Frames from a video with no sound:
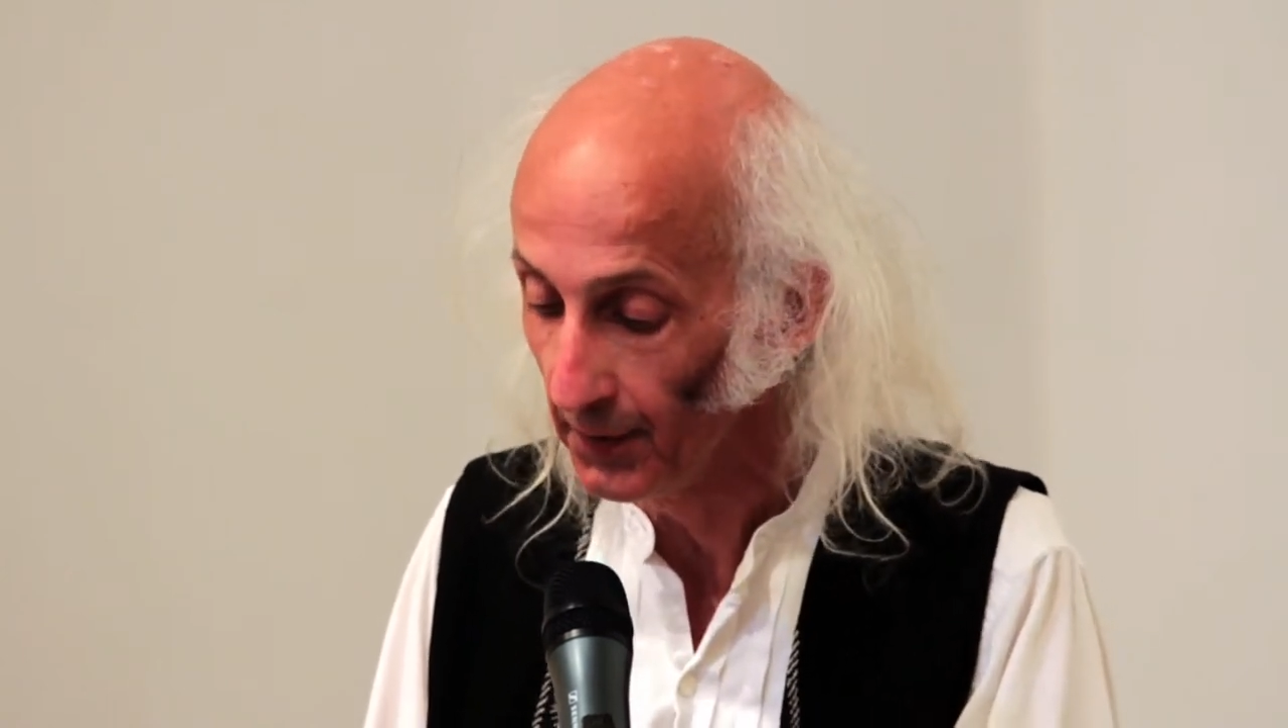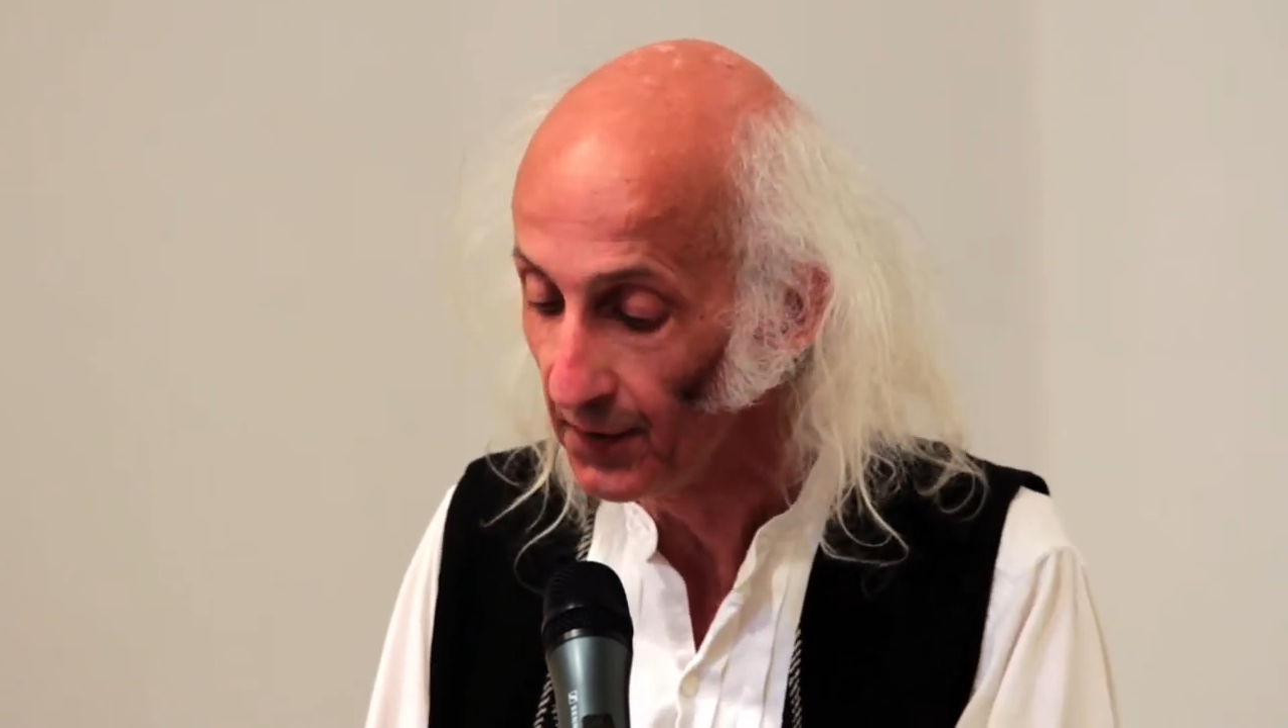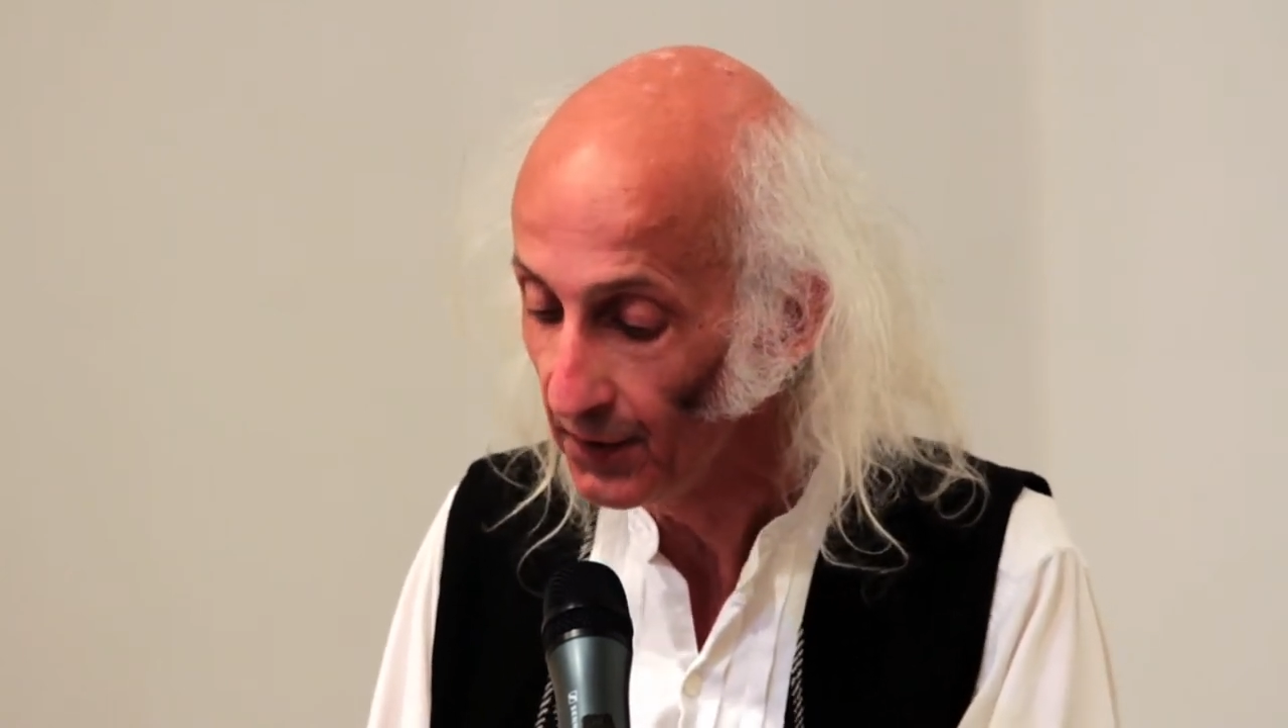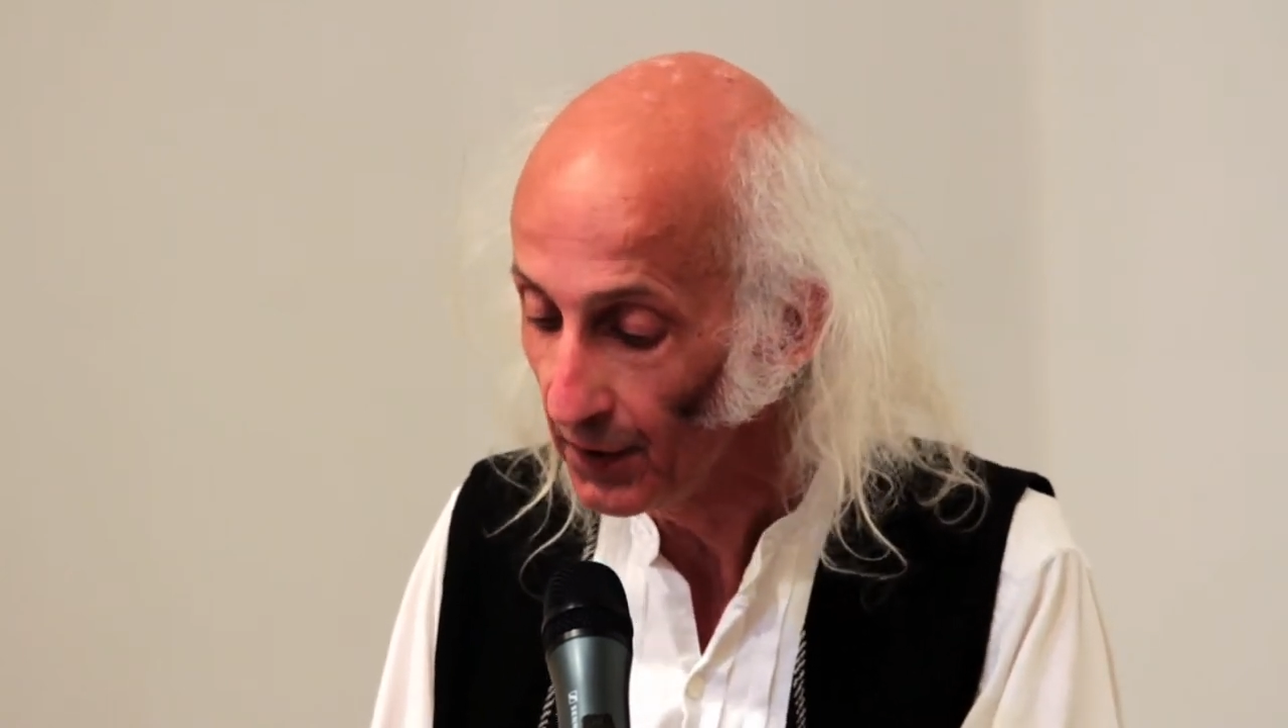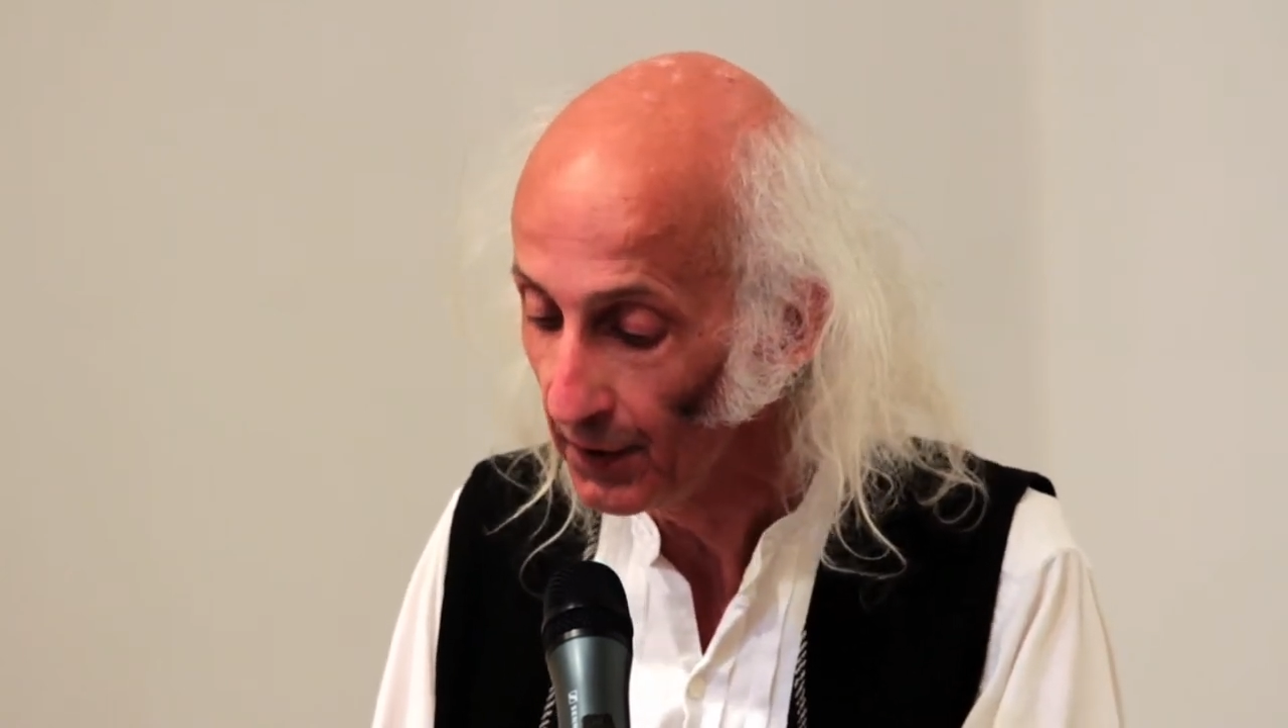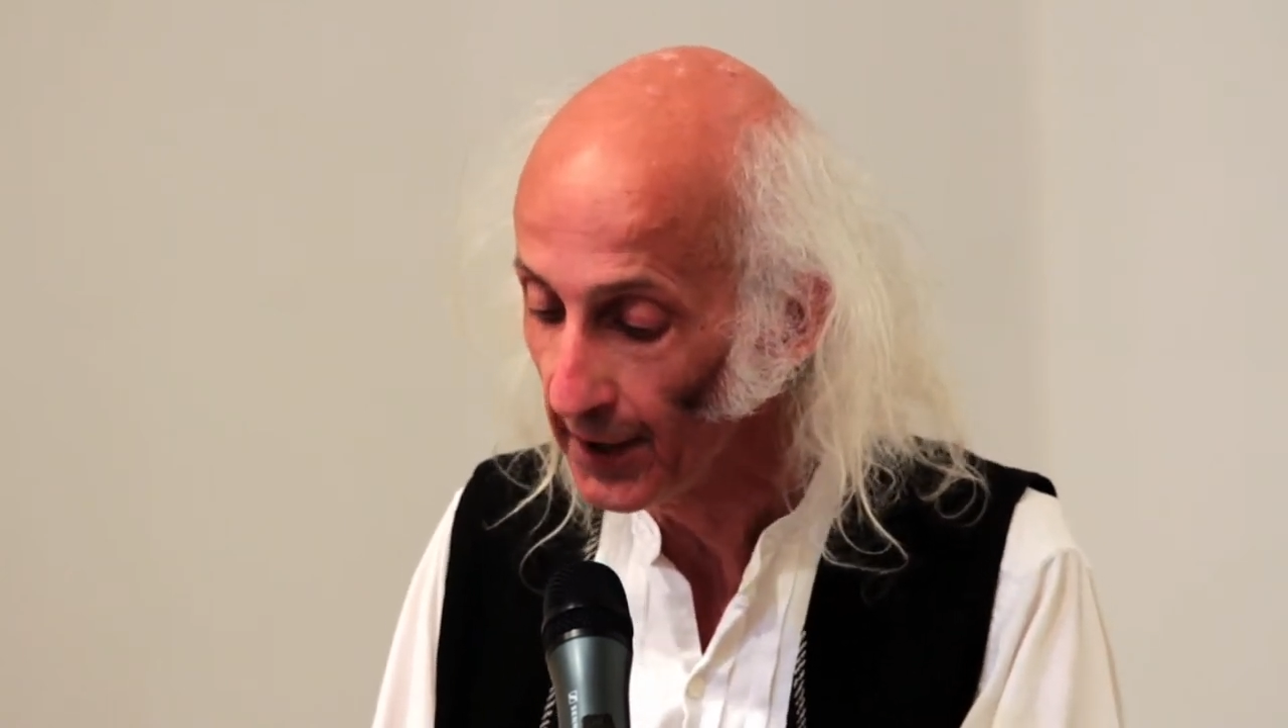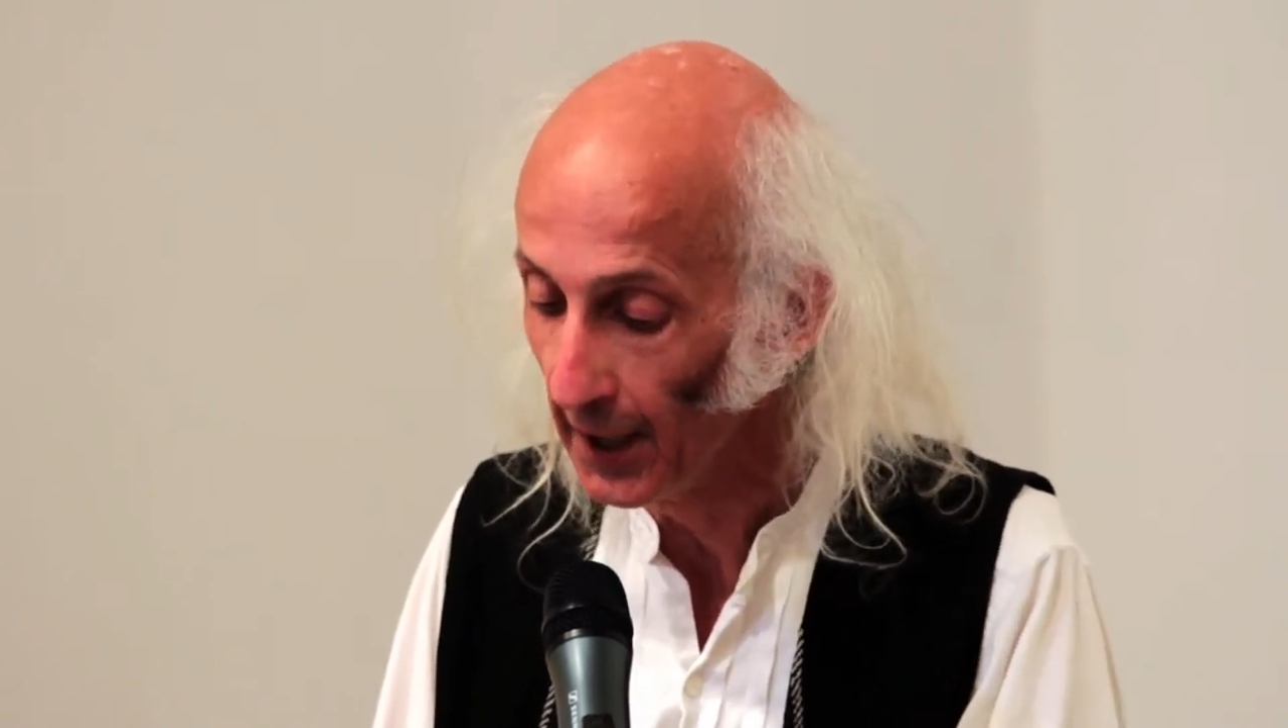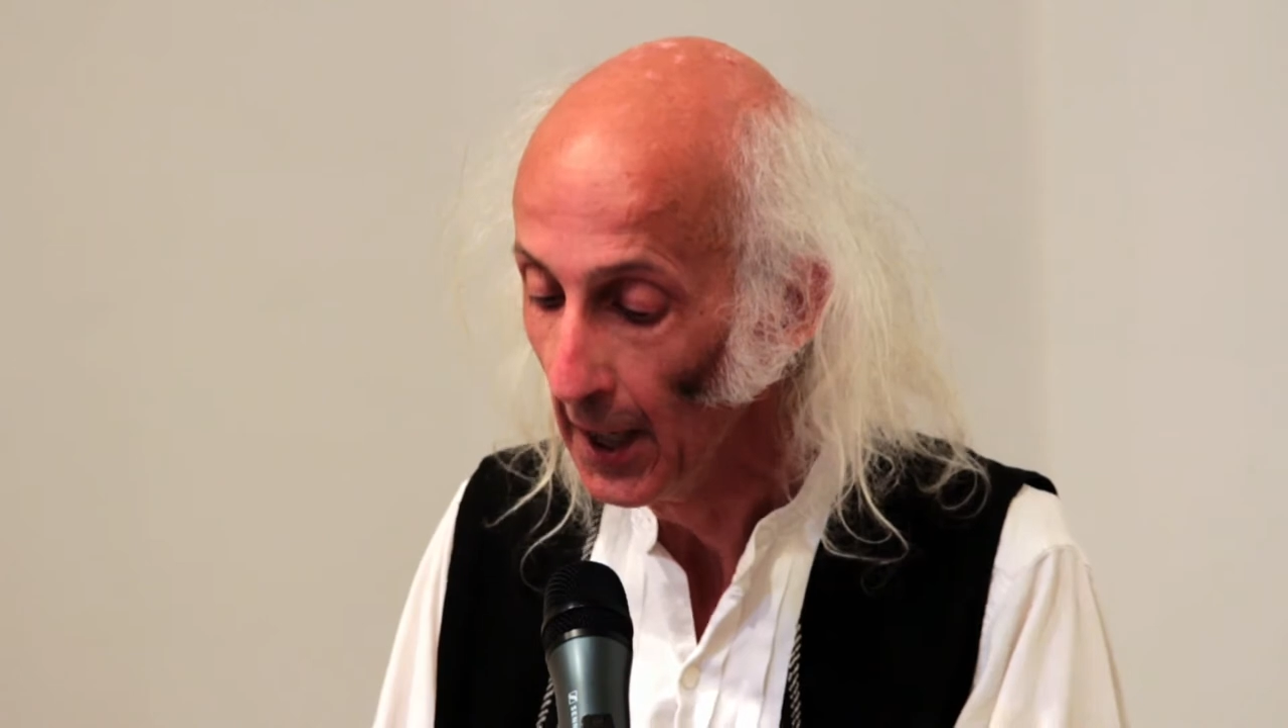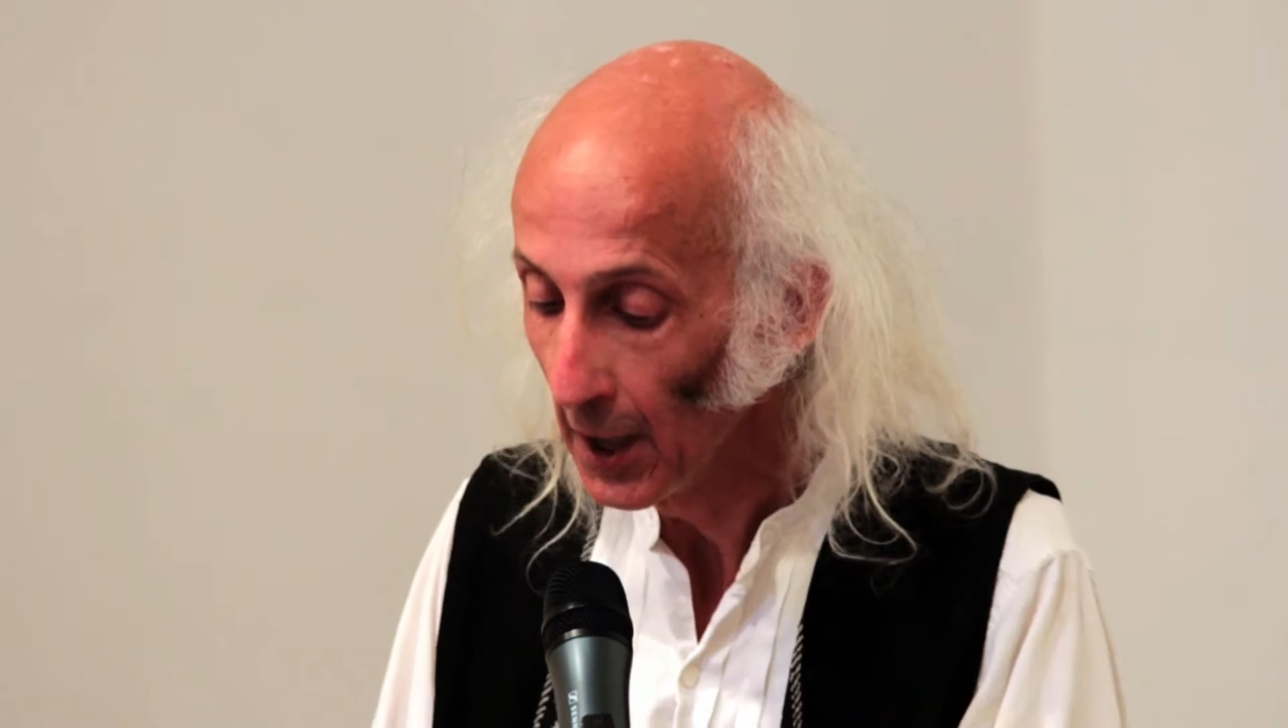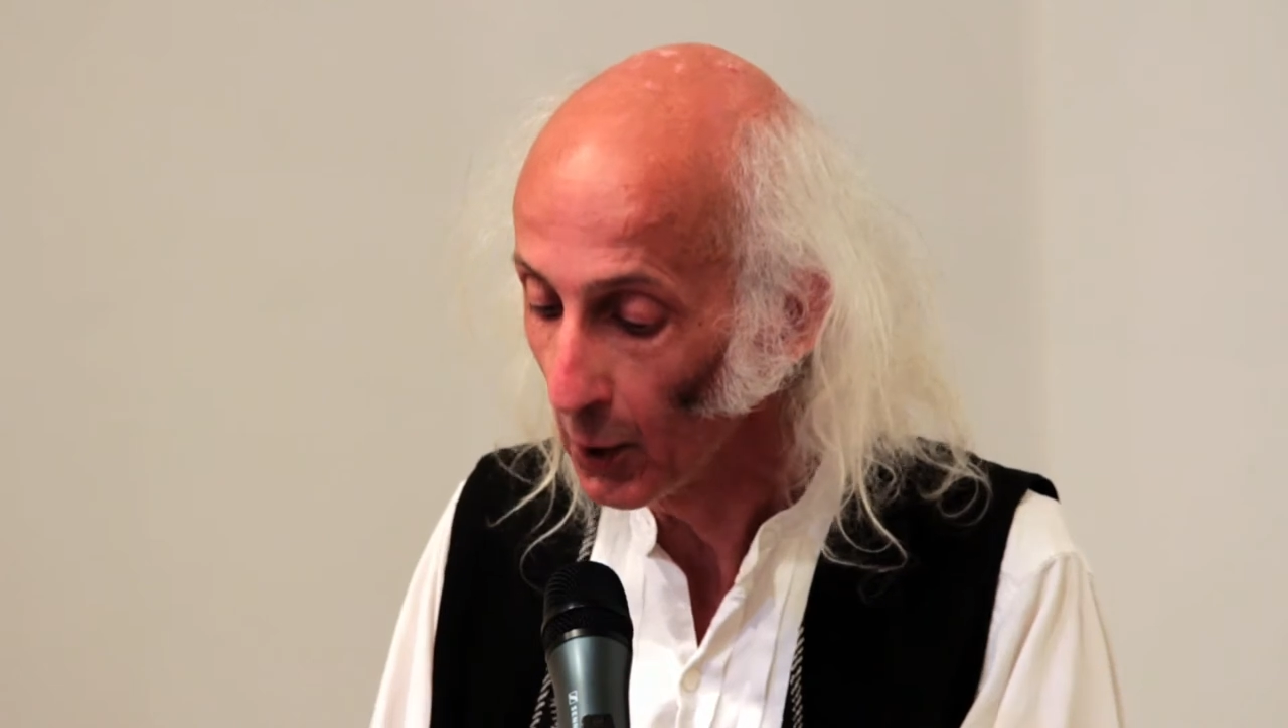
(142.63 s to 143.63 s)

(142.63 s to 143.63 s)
Assyria,